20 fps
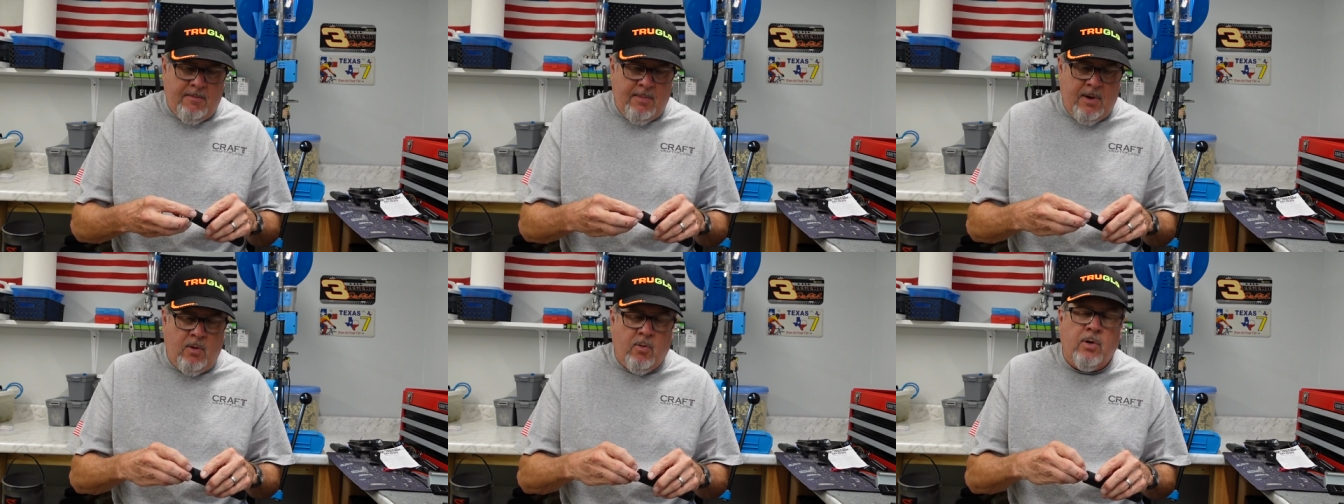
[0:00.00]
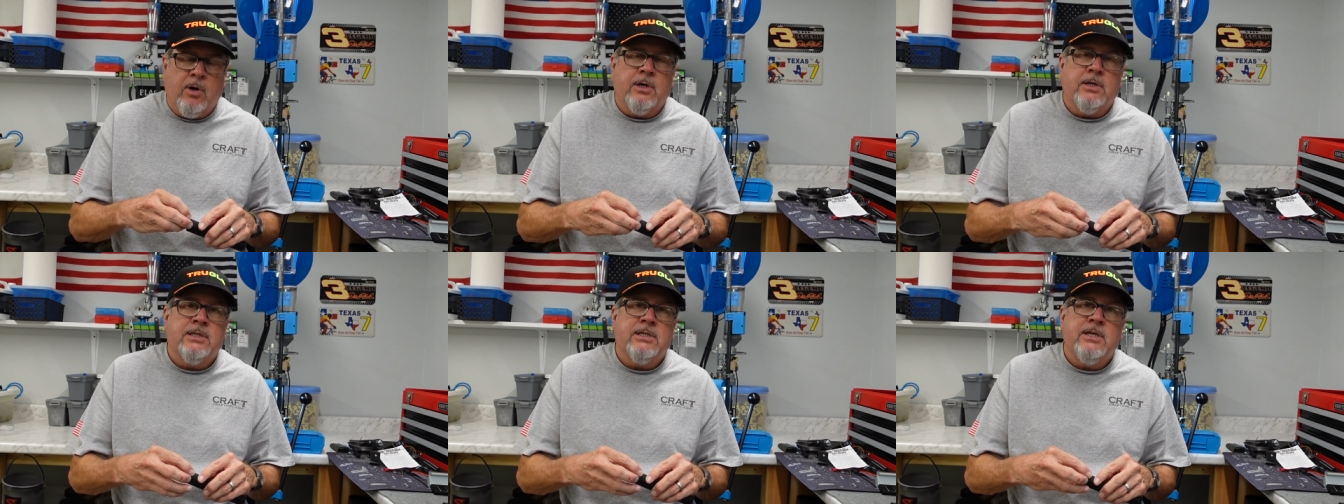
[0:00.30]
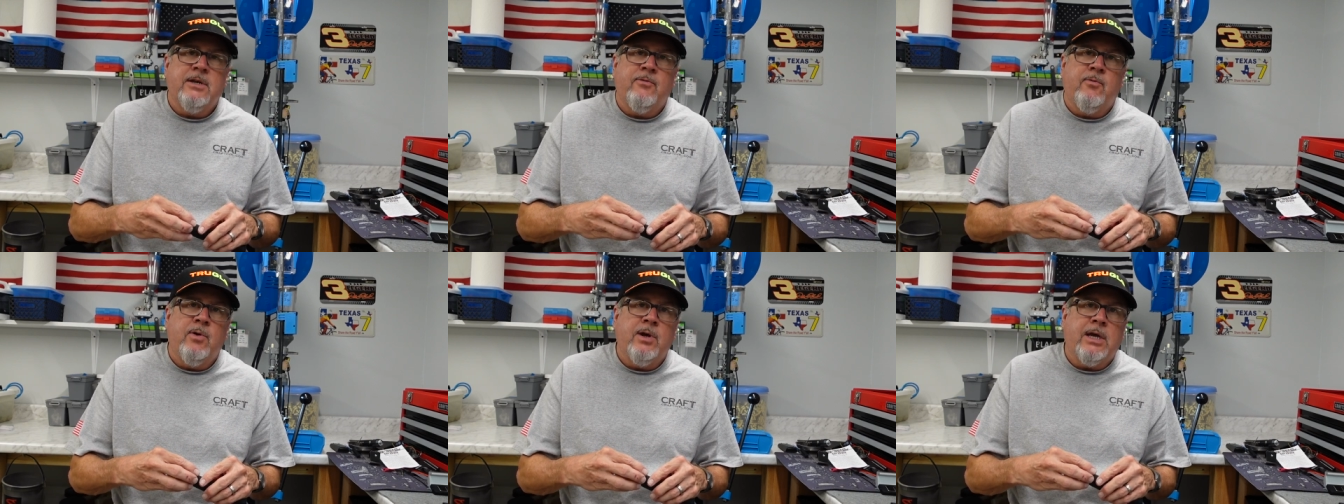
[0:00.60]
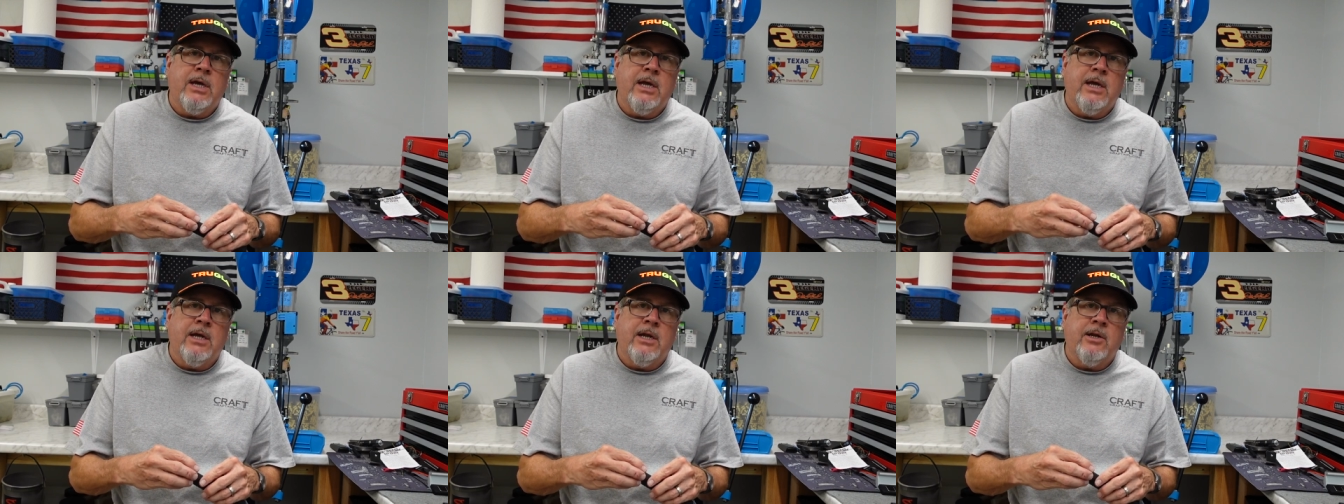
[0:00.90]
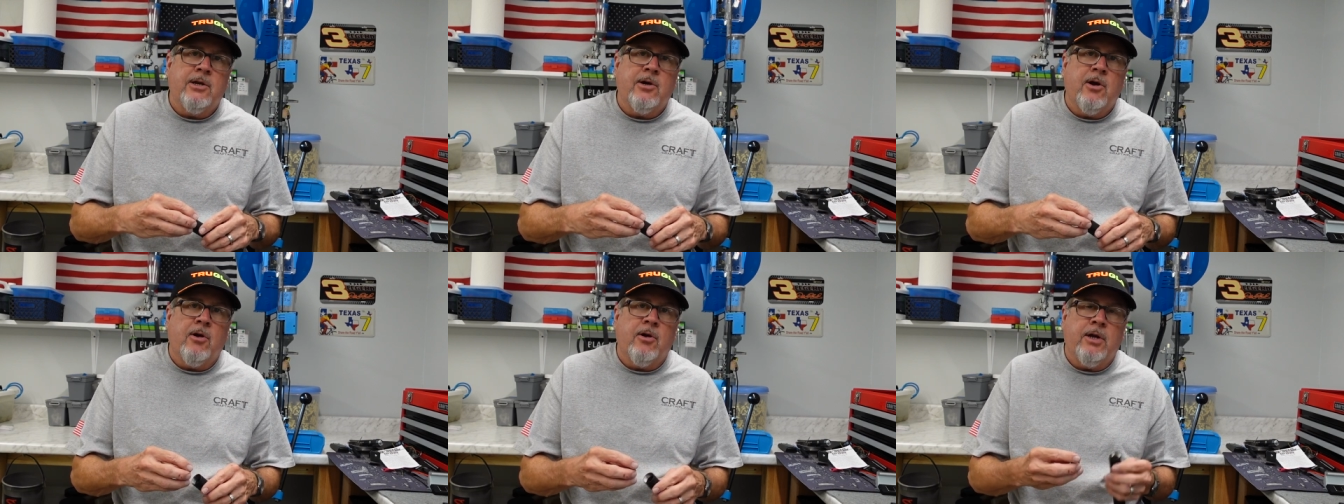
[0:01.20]
but we're going to see if we can get
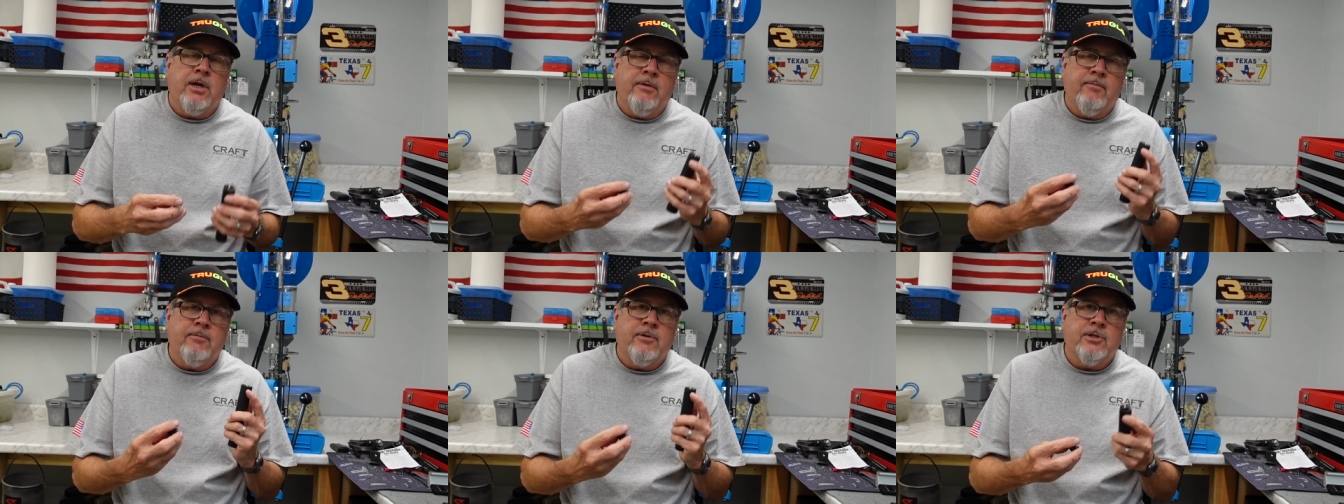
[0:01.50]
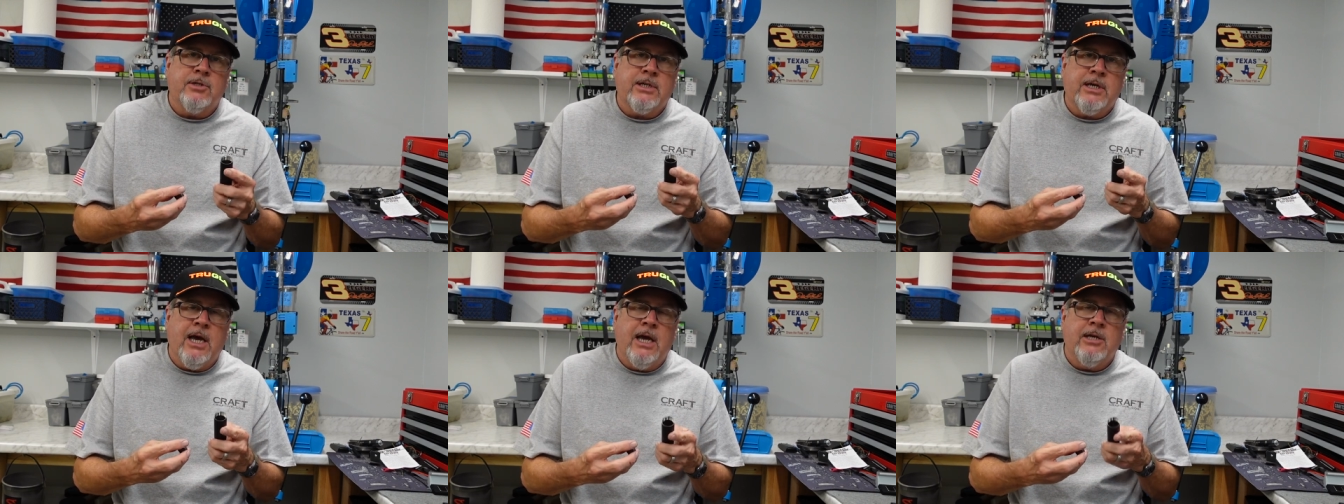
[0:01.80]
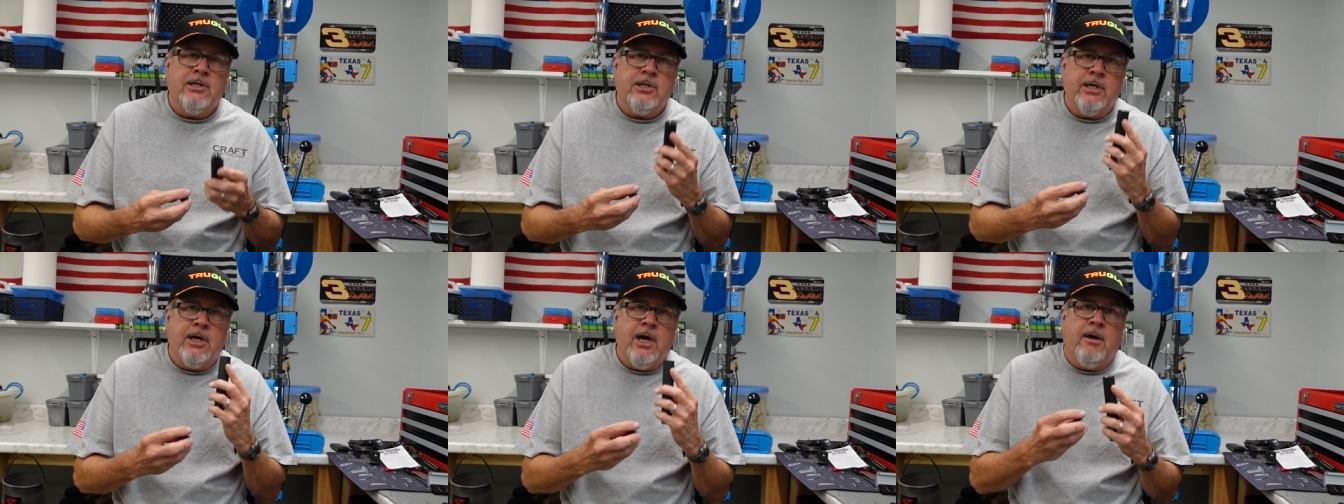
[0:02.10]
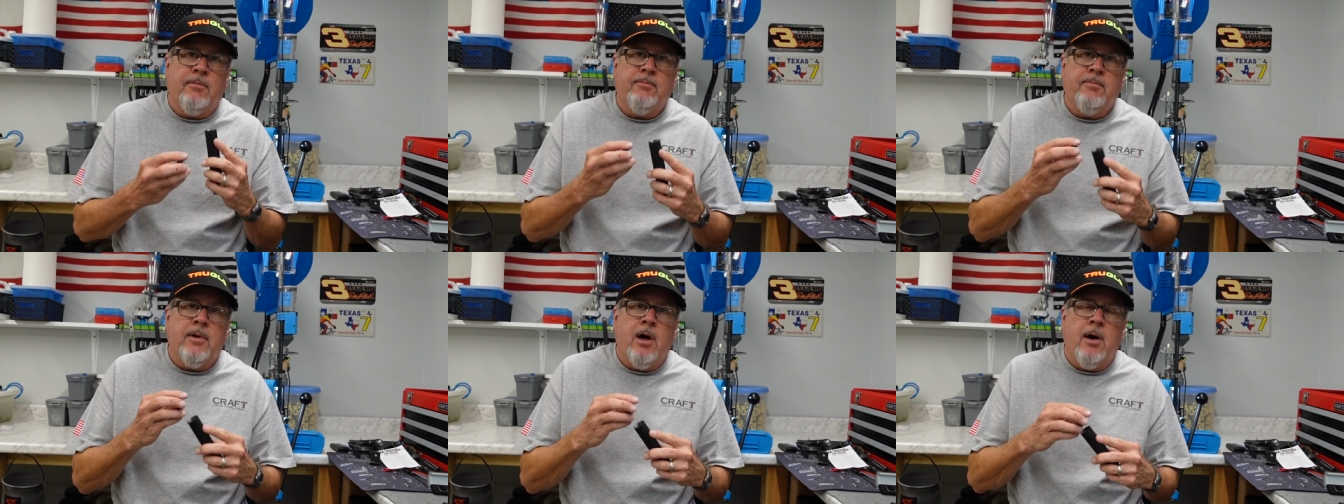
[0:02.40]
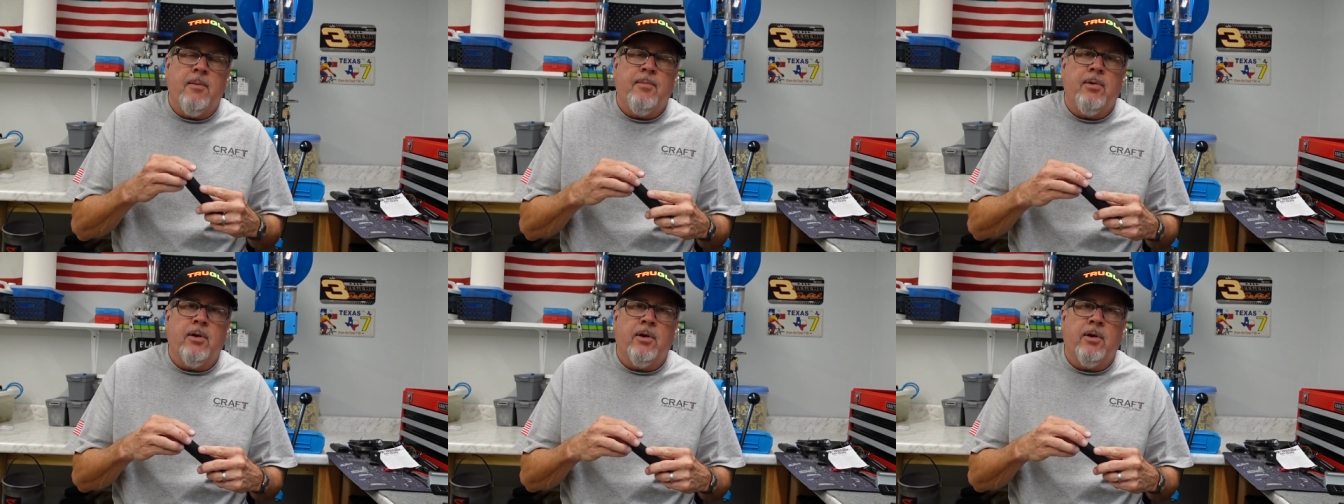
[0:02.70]
it dirty. And just occasionally I'll, I'll